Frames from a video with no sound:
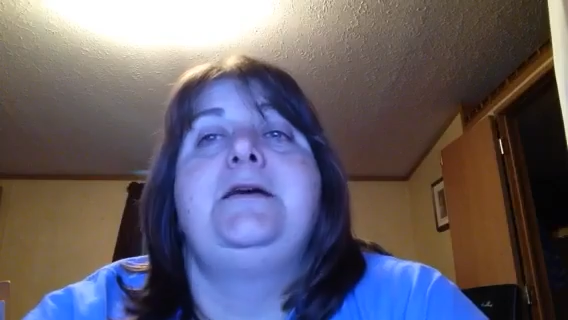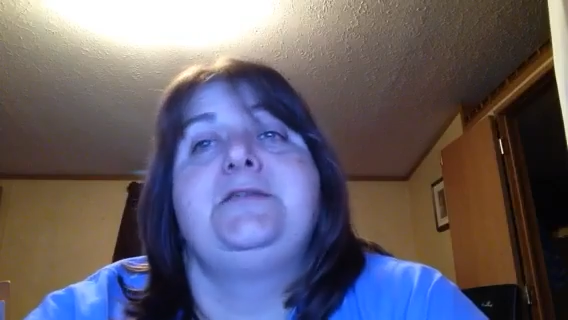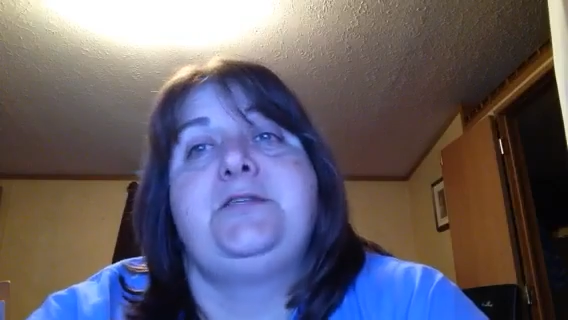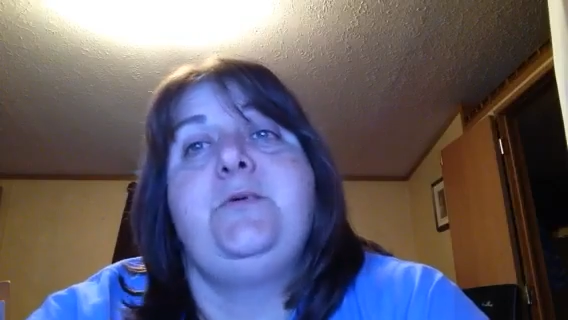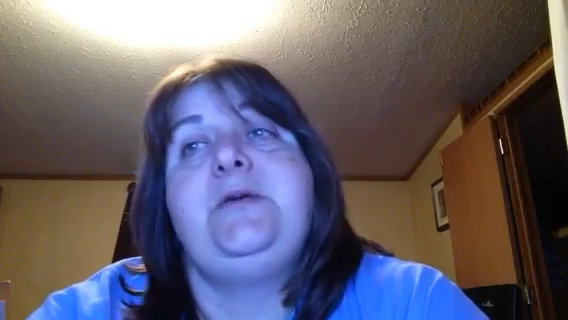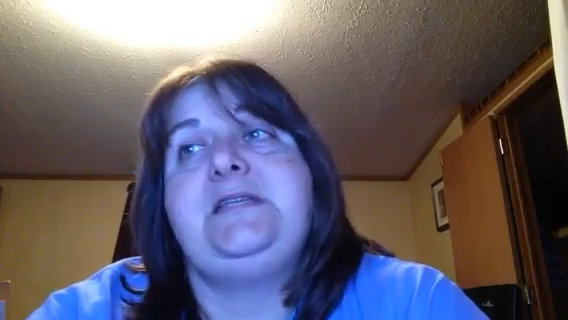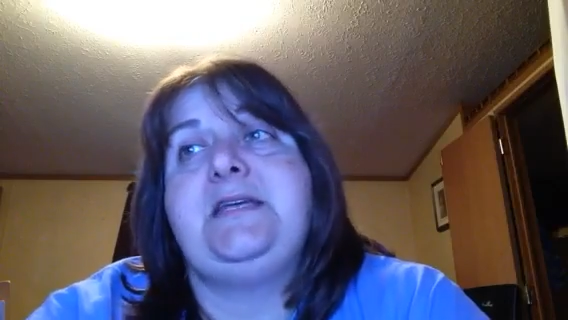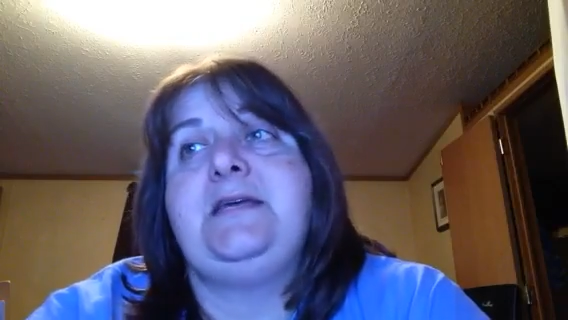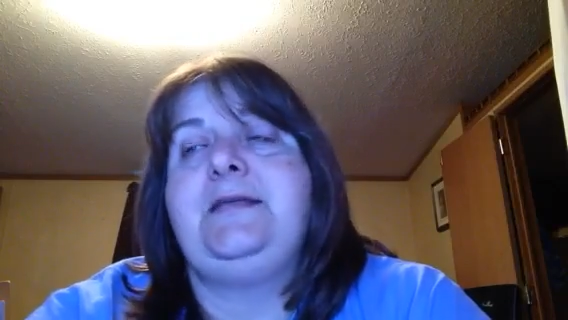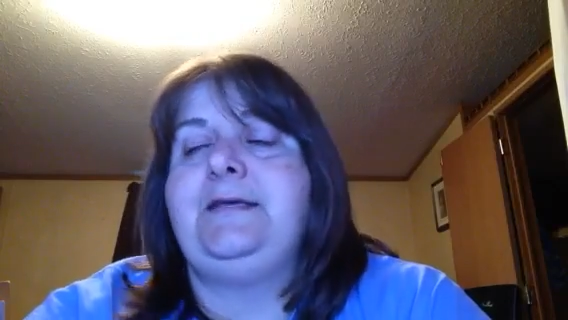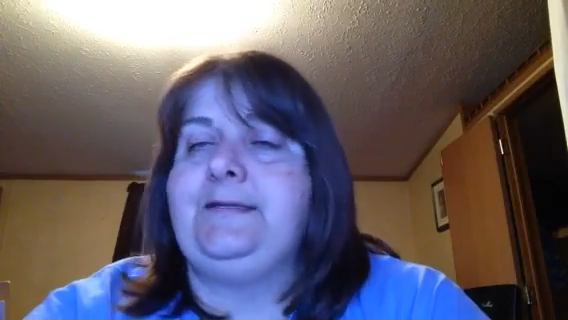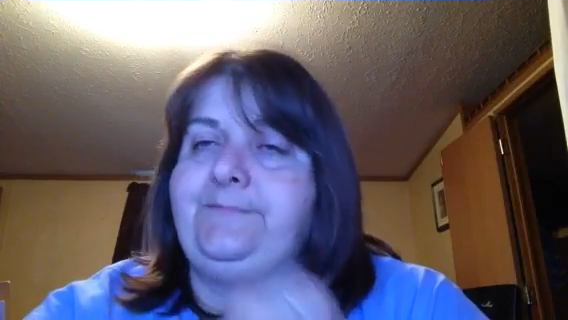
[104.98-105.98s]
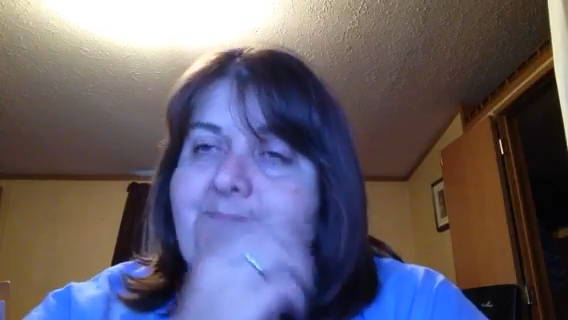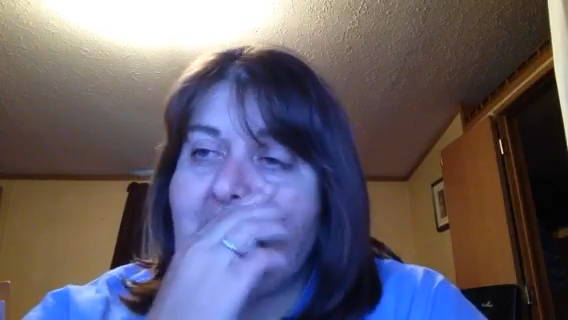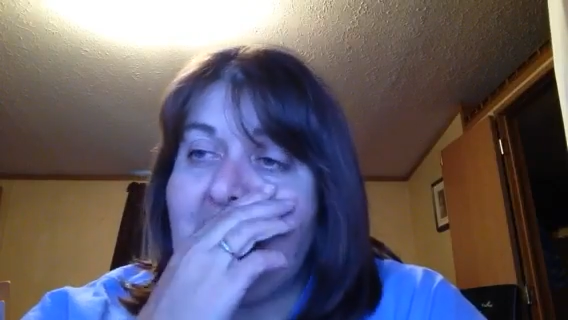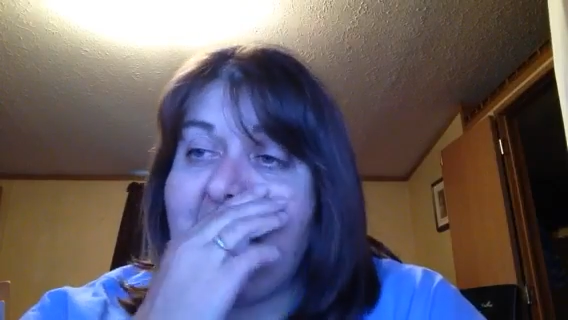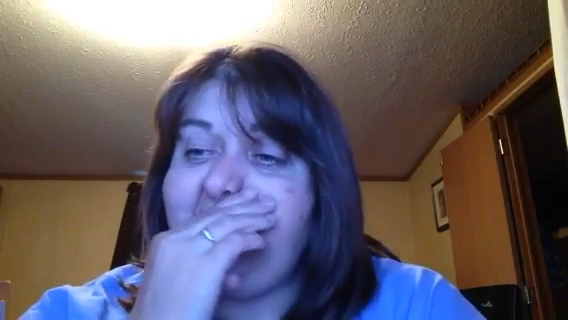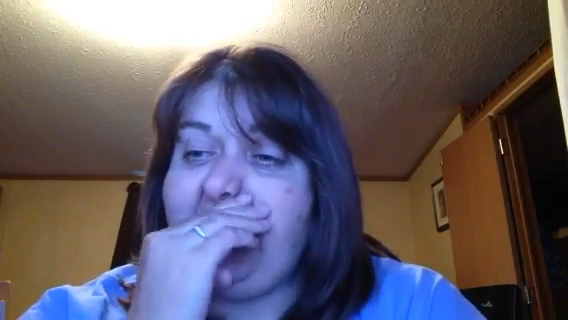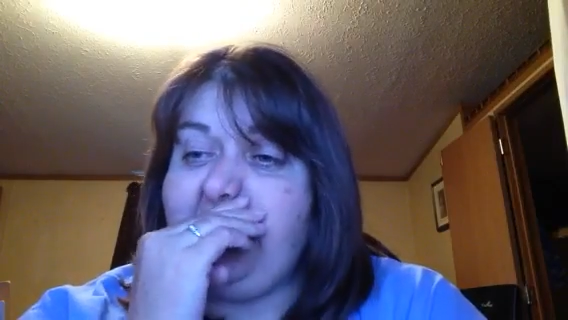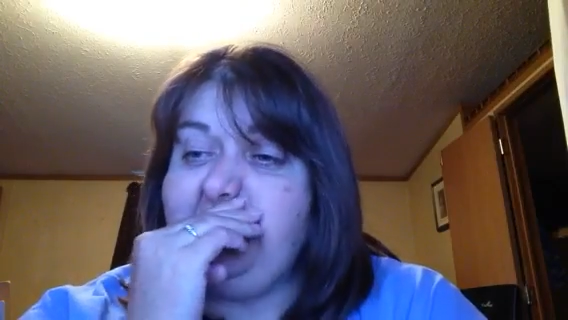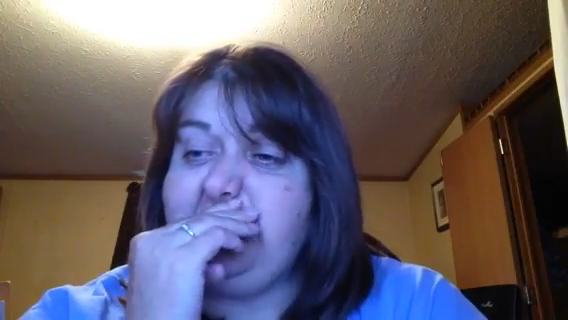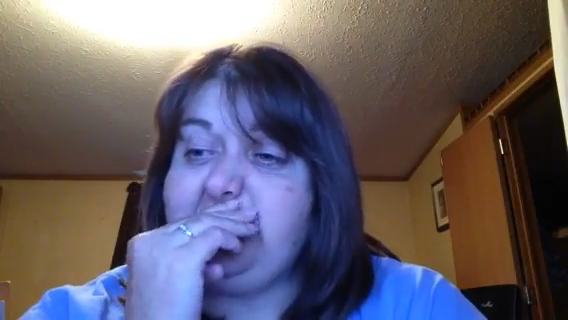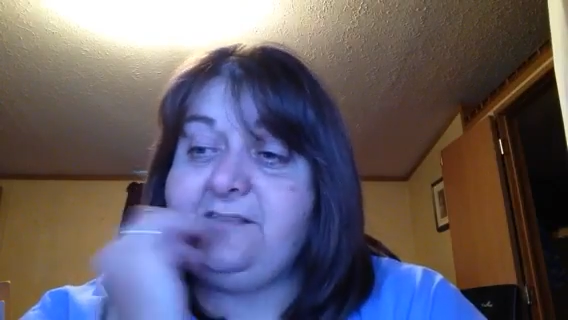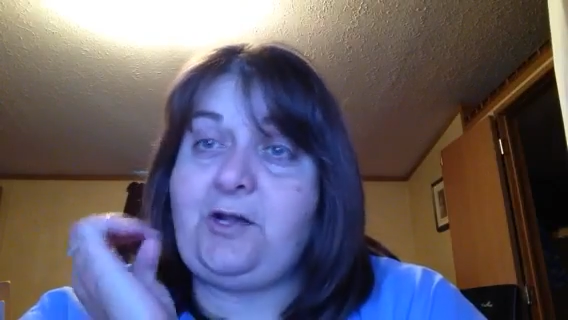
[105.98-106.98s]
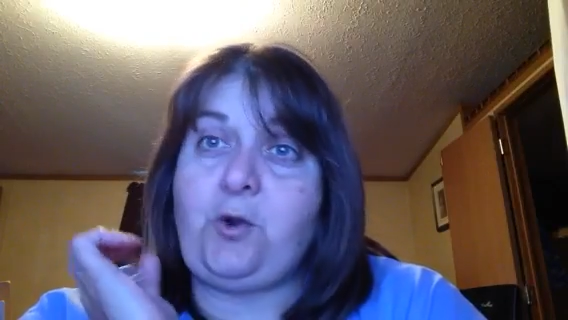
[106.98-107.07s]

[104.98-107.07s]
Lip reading: So we did, and I found